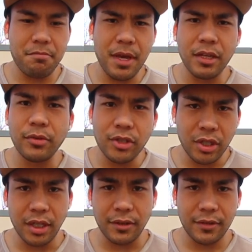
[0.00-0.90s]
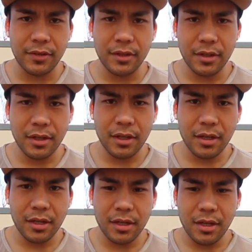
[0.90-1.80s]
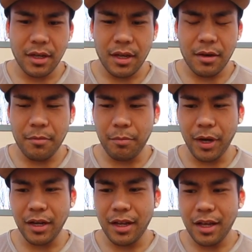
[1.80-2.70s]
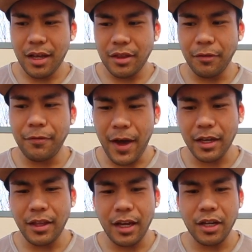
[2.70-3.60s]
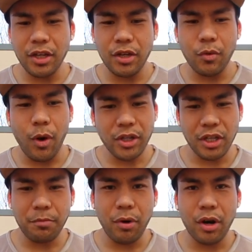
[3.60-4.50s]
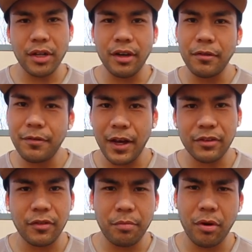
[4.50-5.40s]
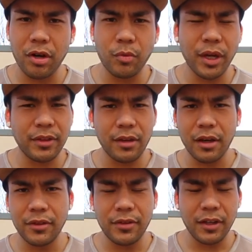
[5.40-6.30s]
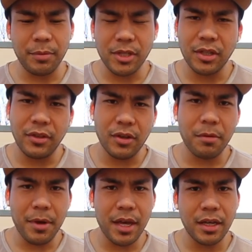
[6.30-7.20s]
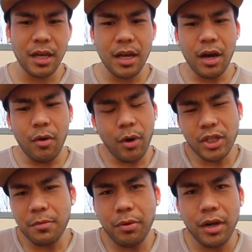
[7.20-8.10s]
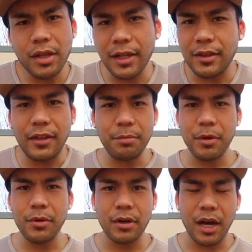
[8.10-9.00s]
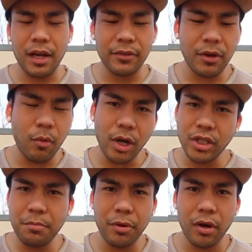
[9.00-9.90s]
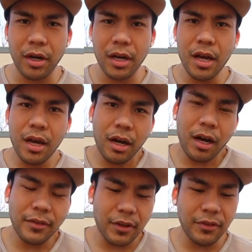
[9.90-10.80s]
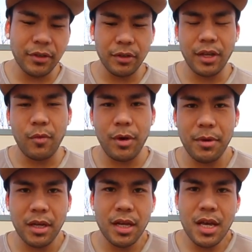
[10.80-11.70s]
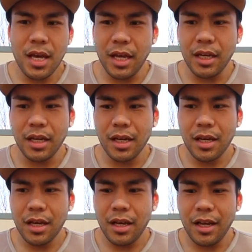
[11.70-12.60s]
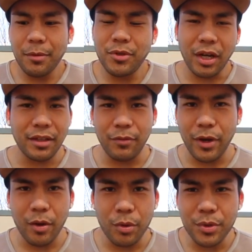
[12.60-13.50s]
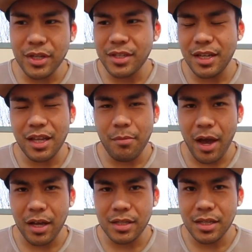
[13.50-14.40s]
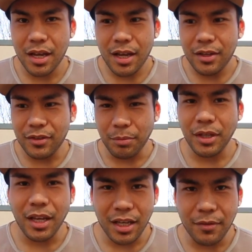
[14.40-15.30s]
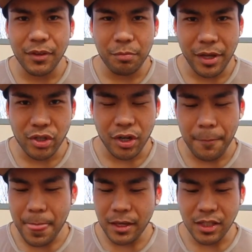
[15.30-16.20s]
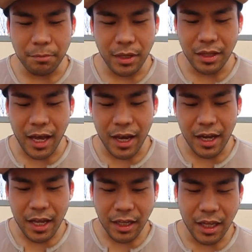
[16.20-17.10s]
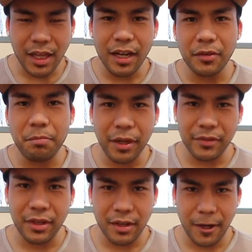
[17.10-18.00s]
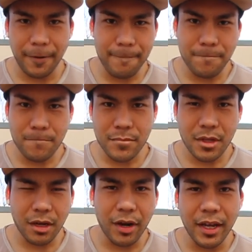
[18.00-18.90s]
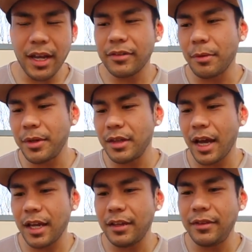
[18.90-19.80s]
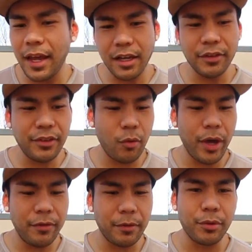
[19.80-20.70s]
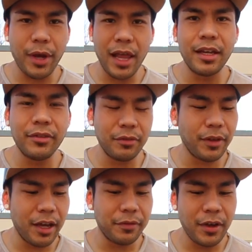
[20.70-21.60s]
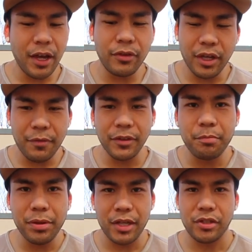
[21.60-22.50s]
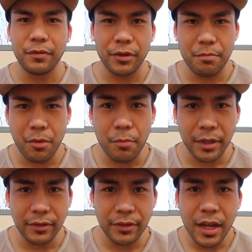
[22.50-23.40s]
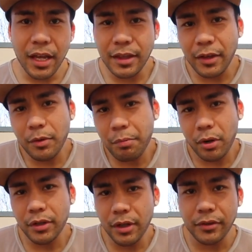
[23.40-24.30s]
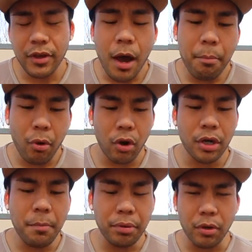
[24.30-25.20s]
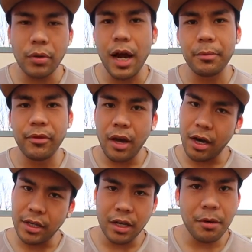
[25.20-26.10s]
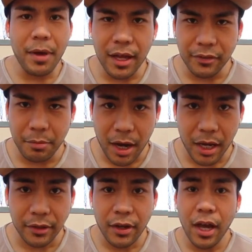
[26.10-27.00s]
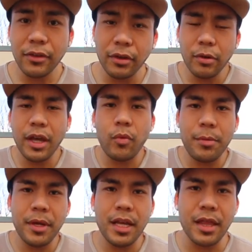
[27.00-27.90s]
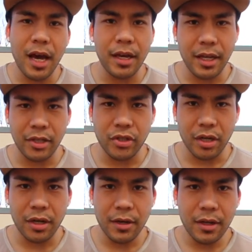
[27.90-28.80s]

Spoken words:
make you cheat. But the fact that watching porn, the effects of porn, what it does, especially to young men, watching porn, let's be real guys, watching porn causes us to look at women in an objective way, where we just see them as something that can give us pleasure, something that can let us bust a nut, all right? Something that can take us away from the realities of life to give us pleasure for the moment. That's what porn does. Porn programs a young man's mind to look at women in that nature.